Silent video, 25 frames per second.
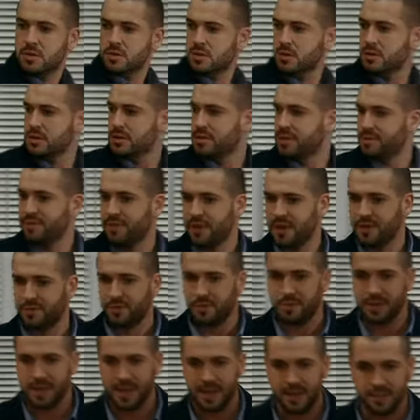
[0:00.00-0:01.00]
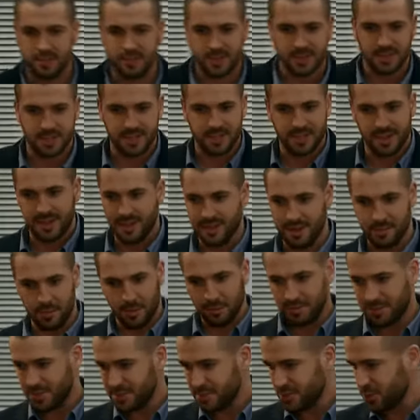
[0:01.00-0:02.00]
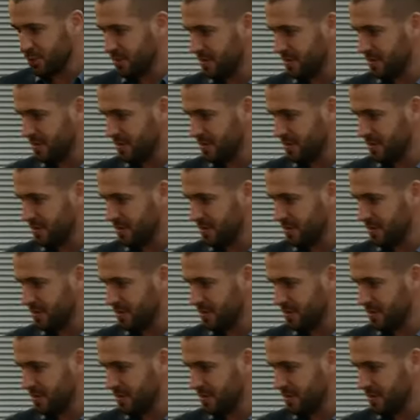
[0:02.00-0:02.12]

so did the fella from the hairdressers. Bumped into